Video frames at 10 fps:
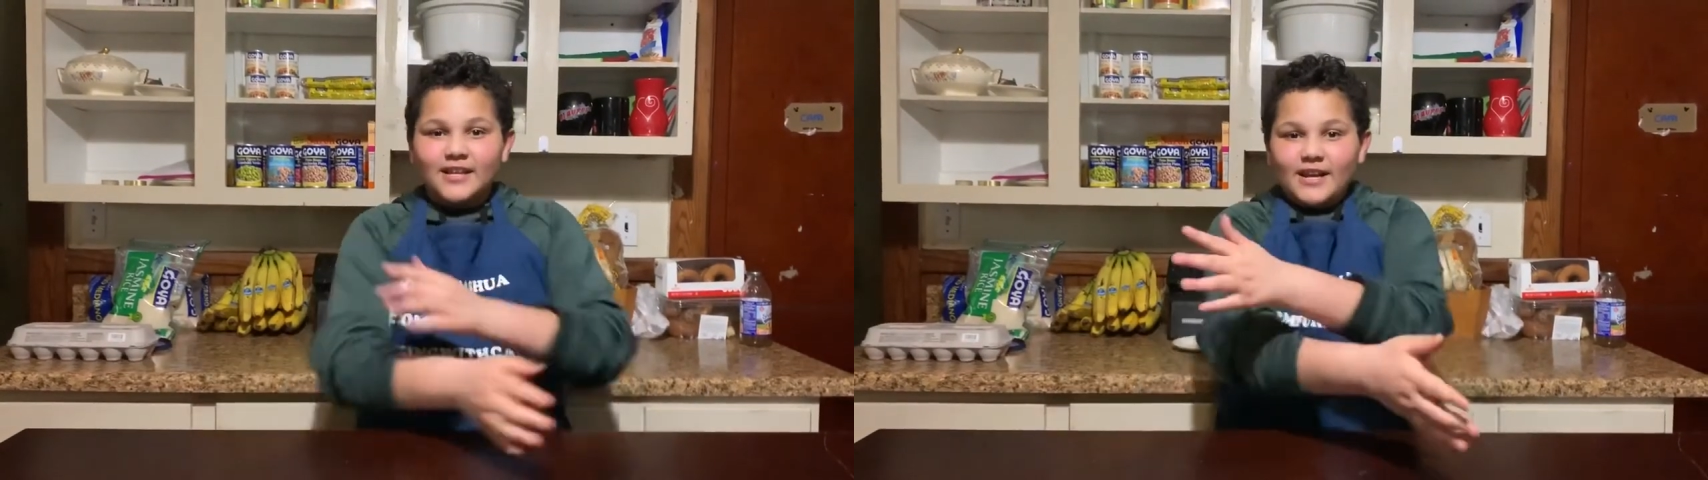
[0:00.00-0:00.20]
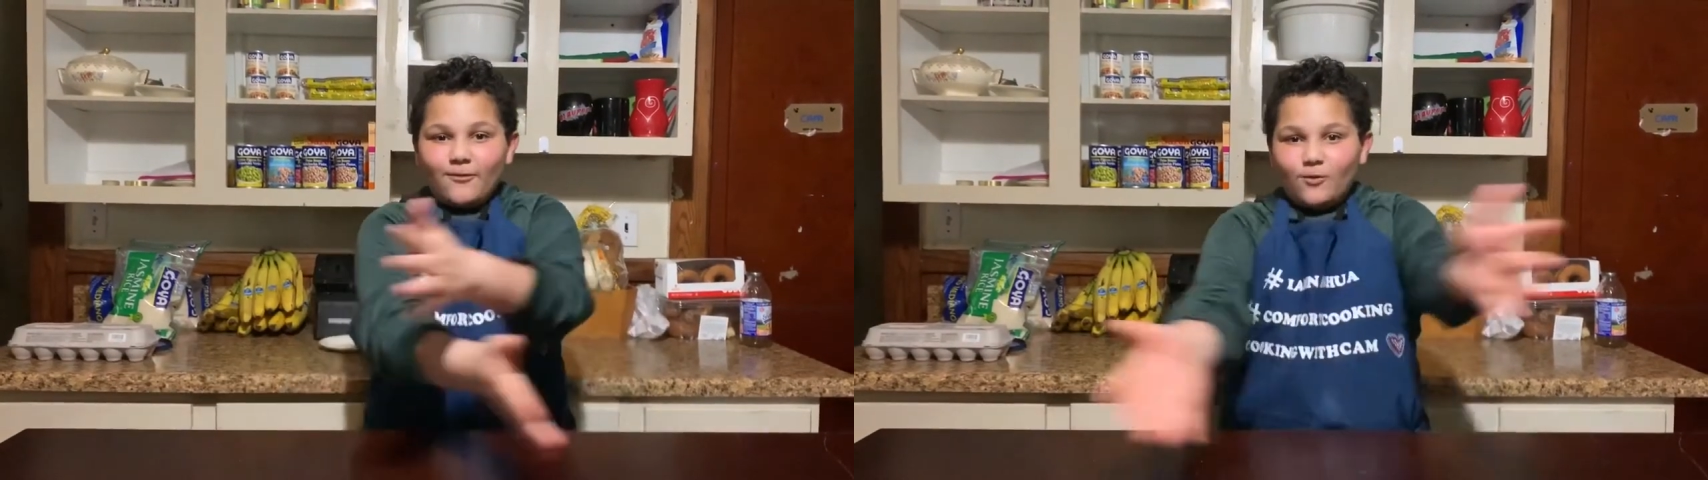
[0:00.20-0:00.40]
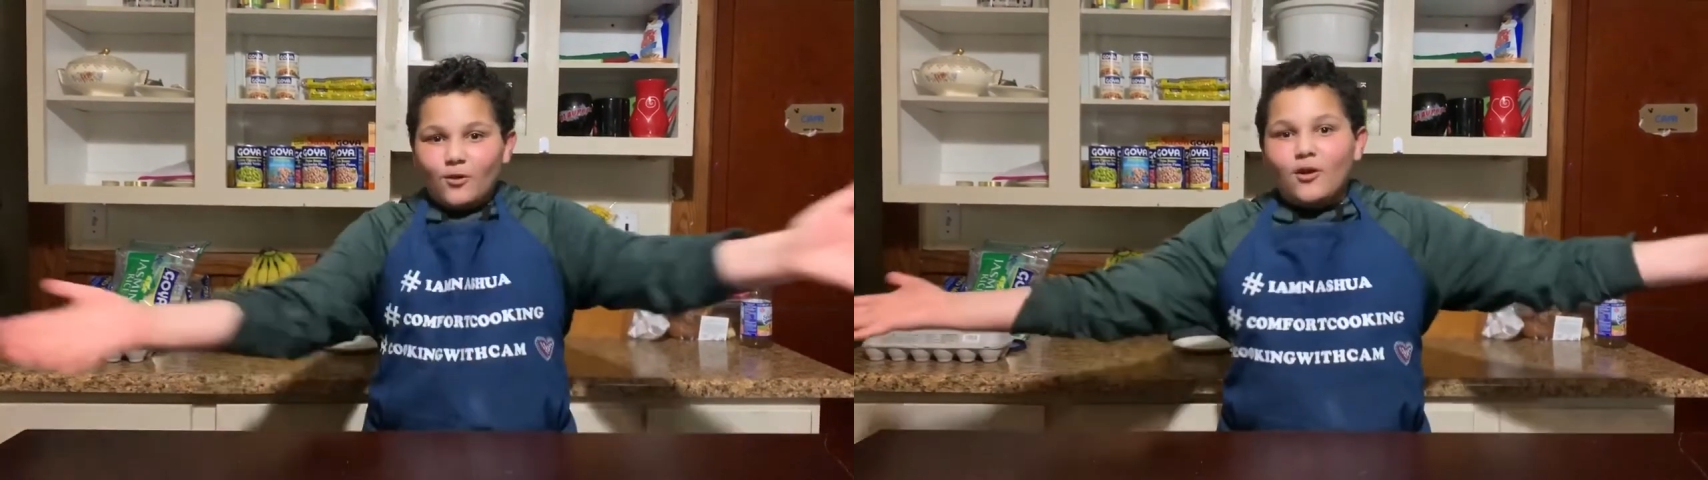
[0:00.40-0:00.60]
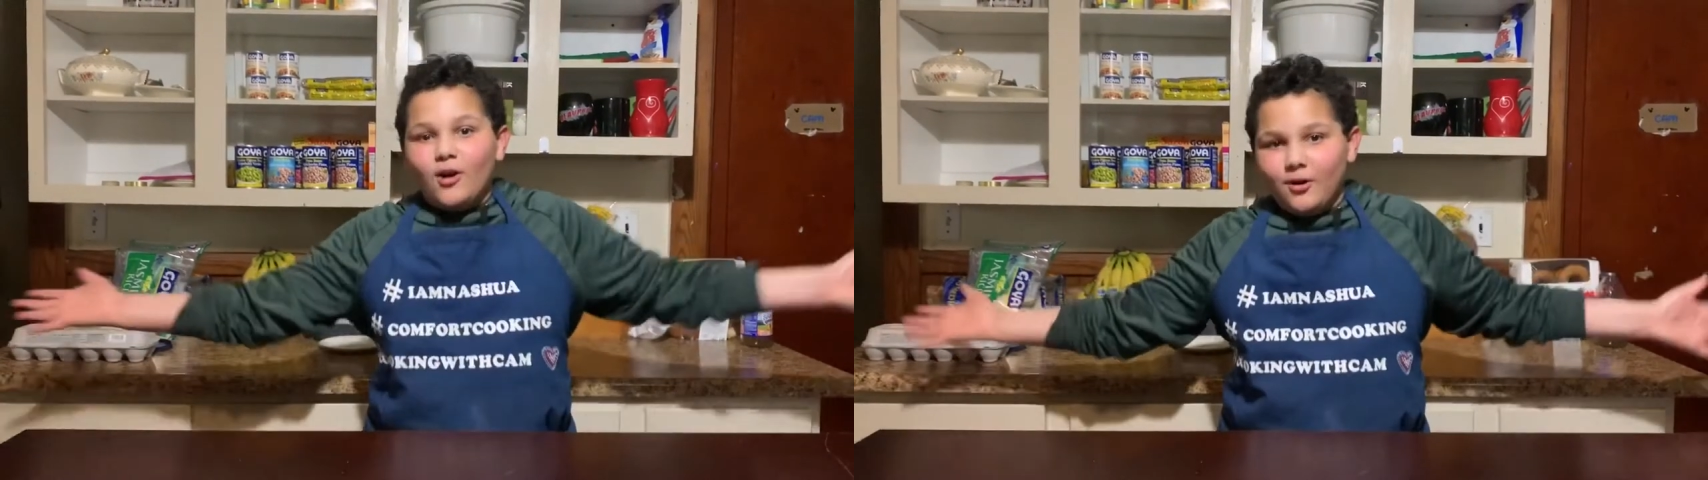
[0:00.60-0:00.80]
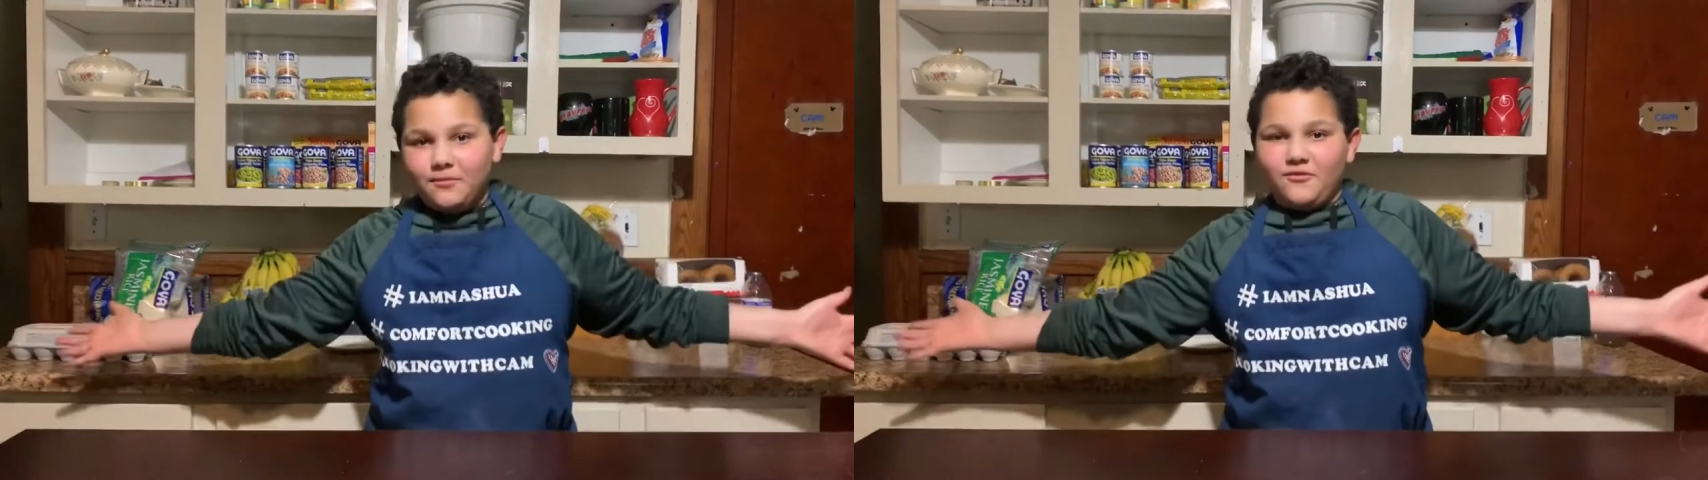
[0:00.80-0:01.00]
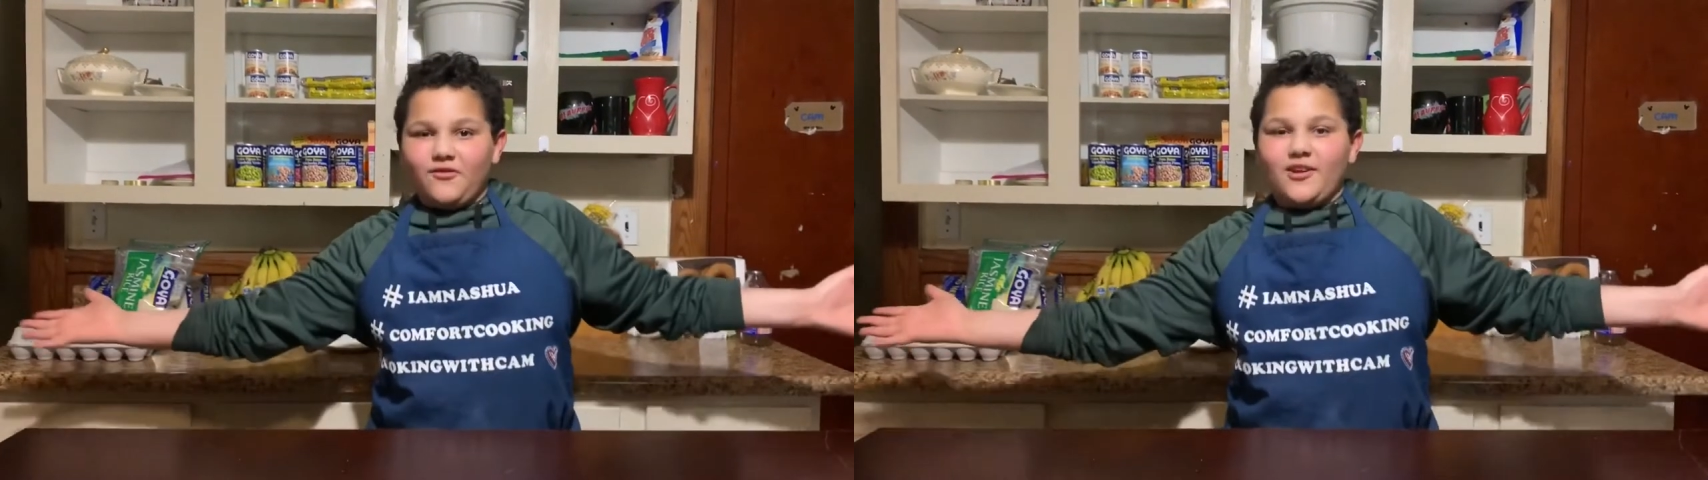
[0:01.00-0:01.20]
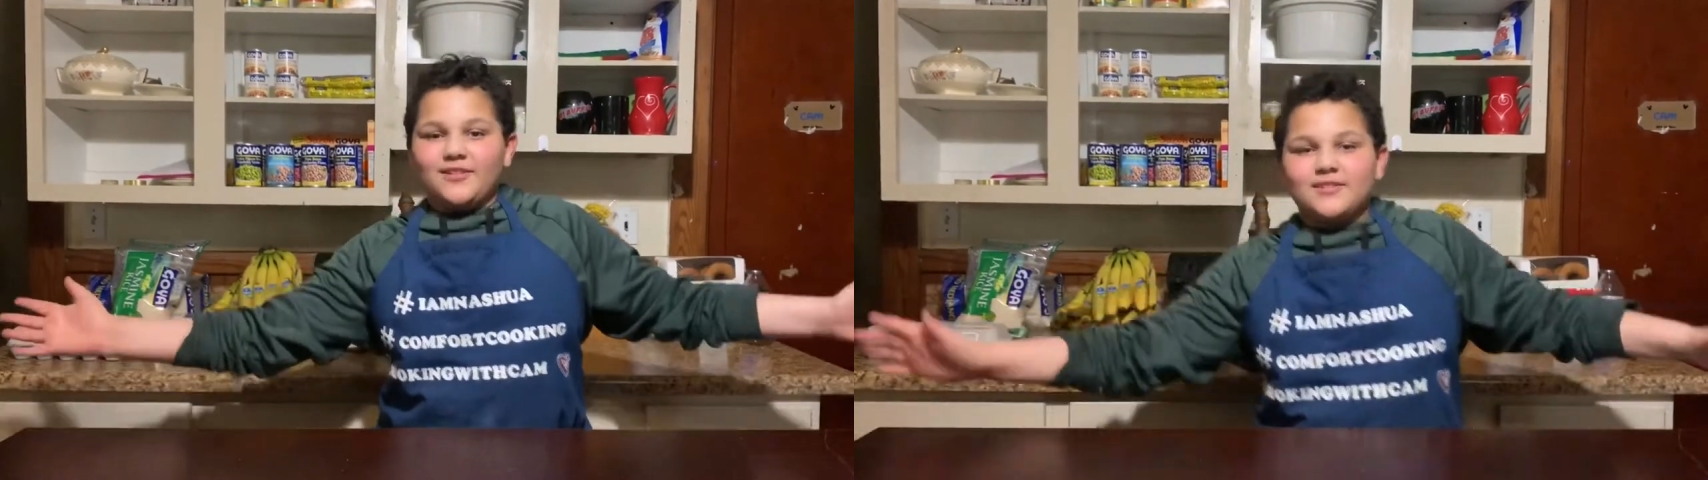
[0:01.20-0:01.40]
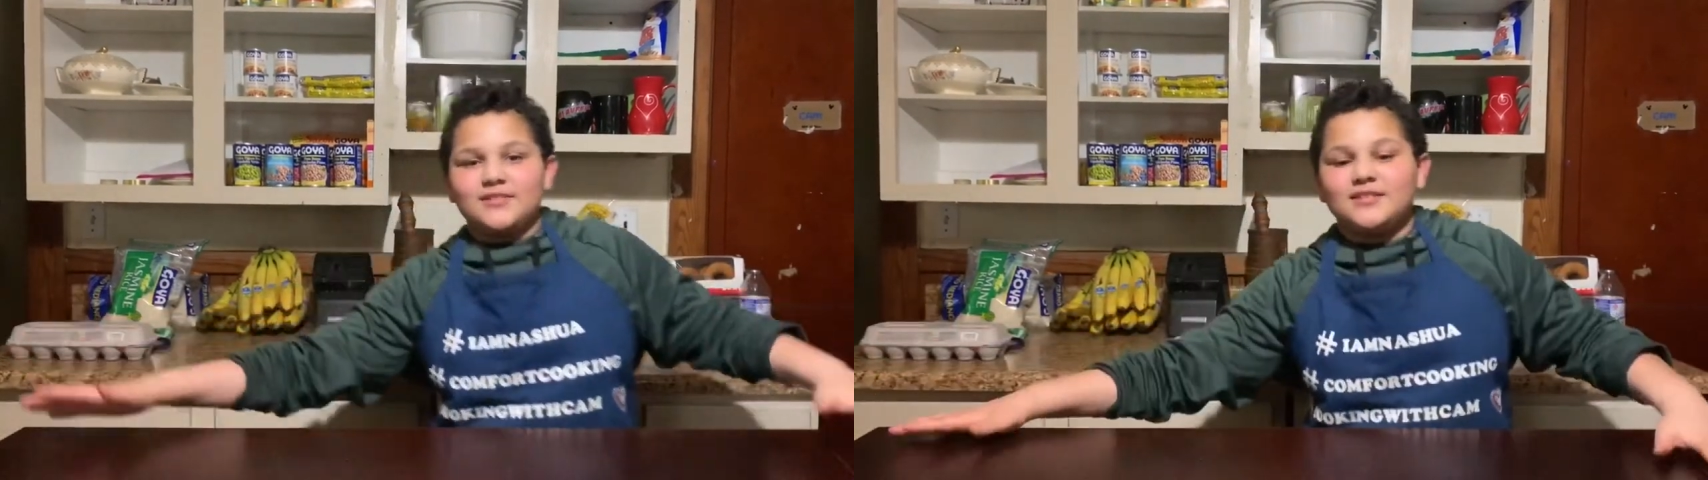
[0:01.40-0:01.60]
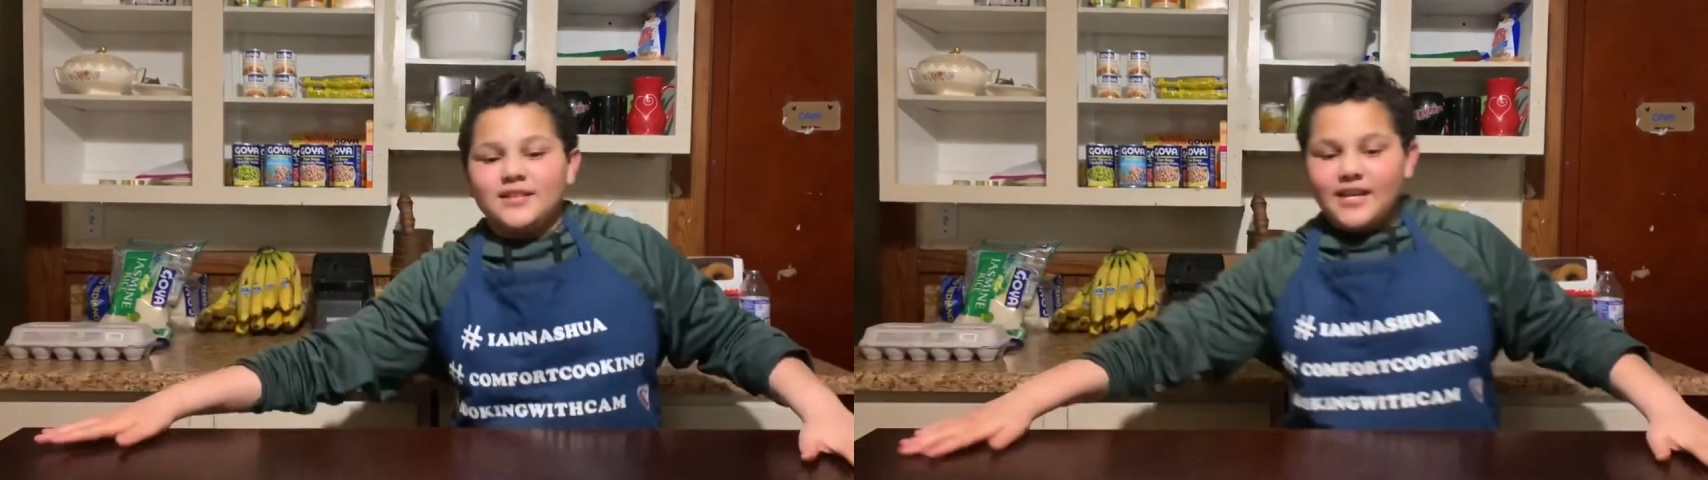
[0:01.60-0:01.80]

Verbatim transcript: and we'll all be friends.